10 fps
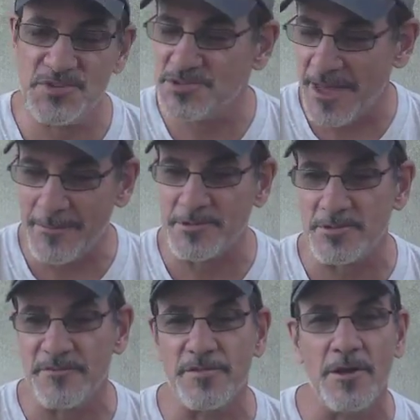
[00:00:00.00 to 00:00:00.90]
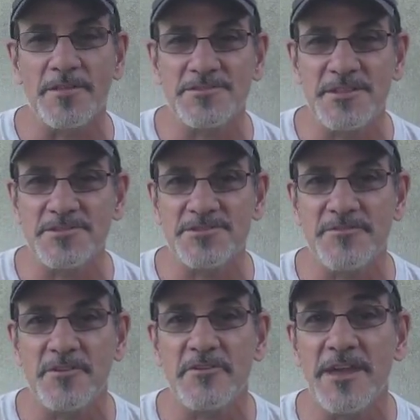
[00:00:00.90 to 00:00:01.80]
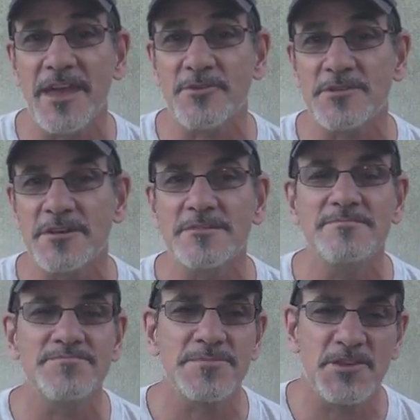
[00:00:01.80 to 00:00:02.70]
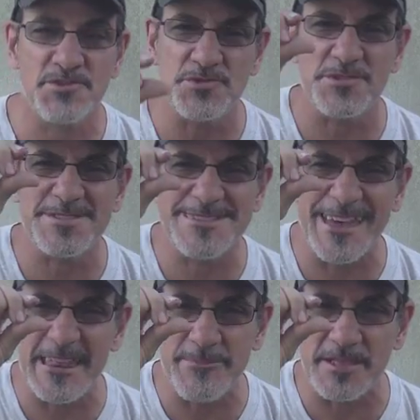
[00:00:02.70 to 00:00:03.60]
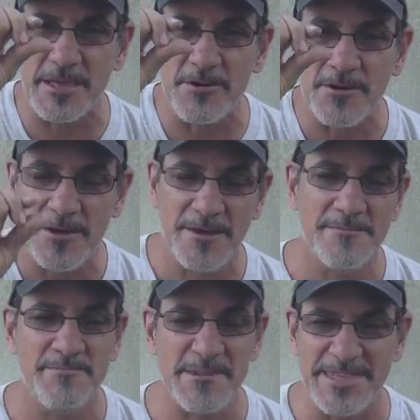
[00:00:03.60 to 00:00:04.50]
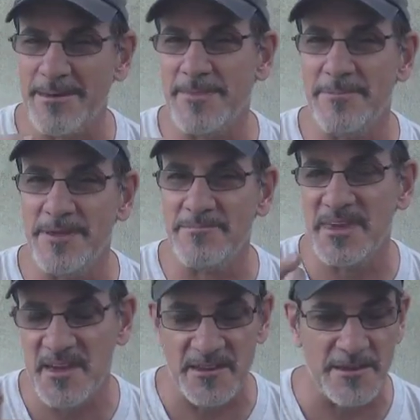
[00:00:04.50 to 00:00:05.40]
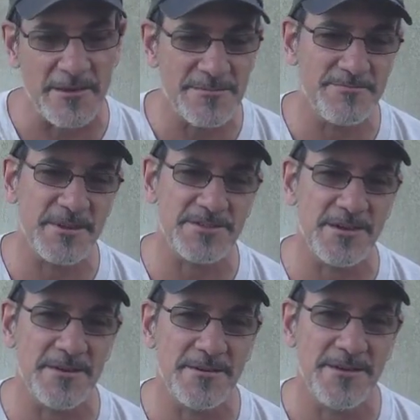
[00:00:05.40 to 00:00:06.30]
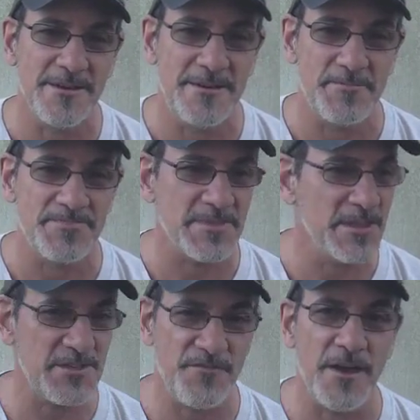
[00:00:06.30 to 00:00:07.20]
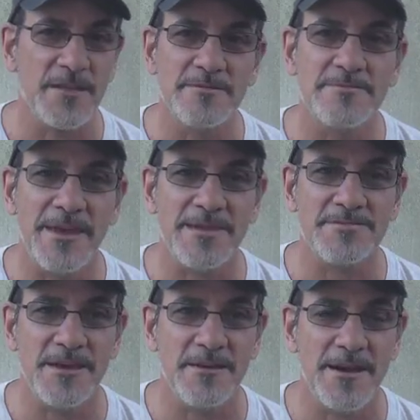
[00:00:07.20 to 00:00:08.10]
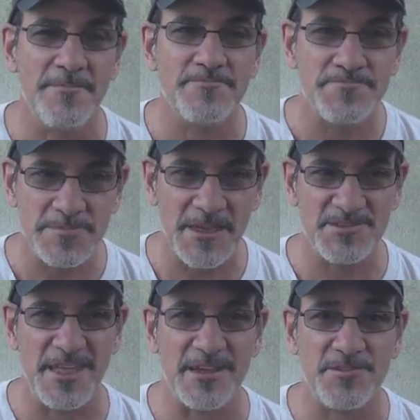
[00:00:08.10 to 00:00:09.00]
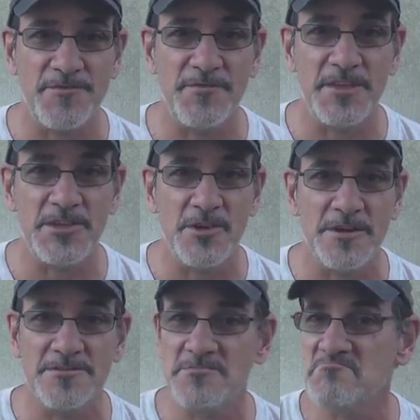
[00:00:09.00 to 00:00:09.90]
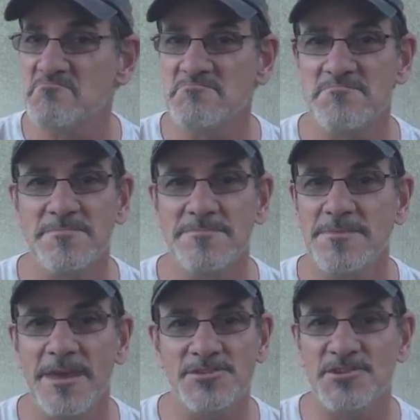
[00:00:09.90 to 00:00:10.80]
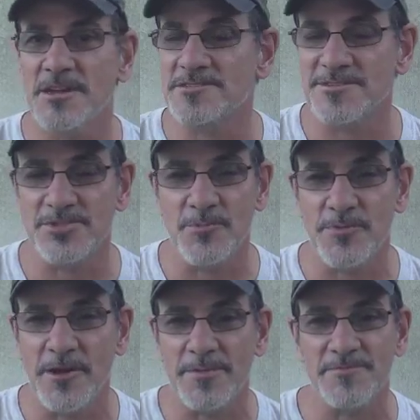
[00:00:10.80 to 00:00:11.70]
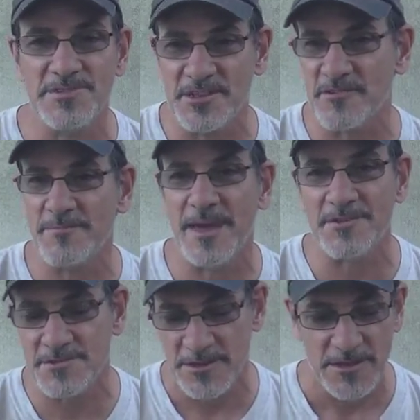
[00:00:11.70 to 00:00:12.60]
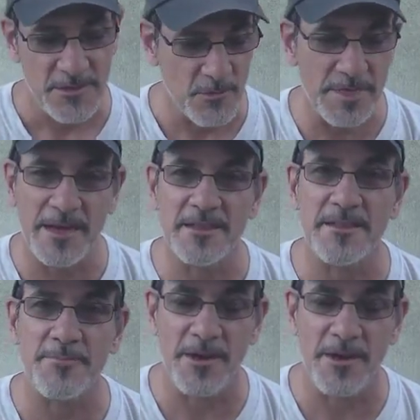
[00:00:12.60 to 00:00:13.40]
just absolutely flawless. And it's a very, very accurate gun. Shoots a tiny bit low, but that may be me, I don't know, but it's fine at like I said, out to 15 yards, headshots, no problem, center of mass without any